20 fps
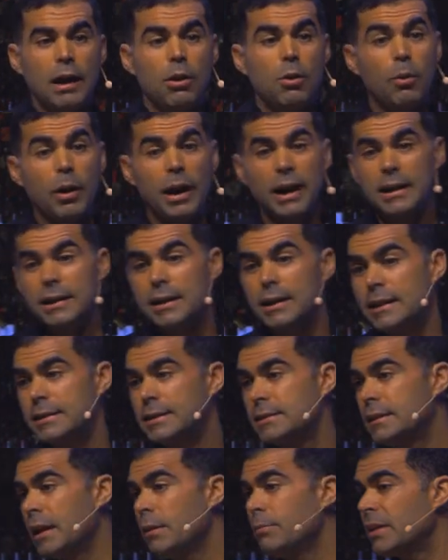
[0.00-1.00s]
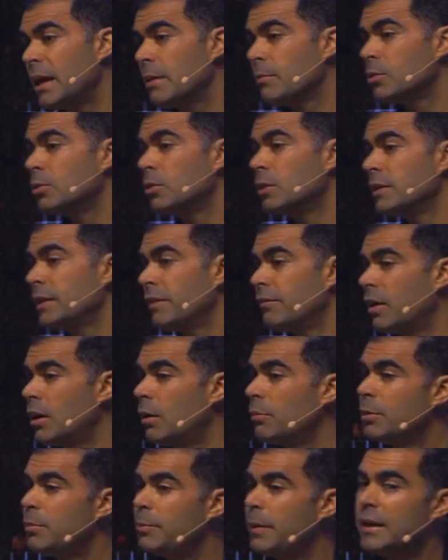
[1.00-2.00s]
While at the same time, Google
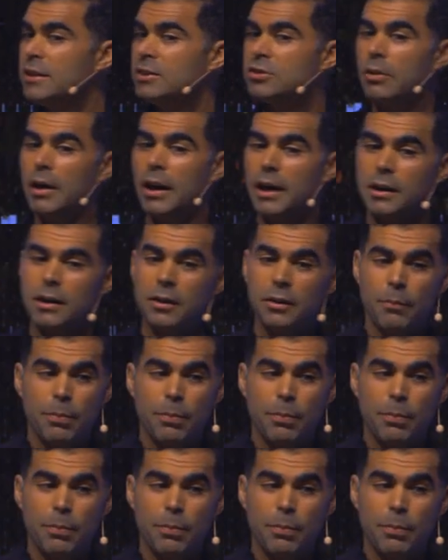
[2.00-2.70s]
developed PageRank,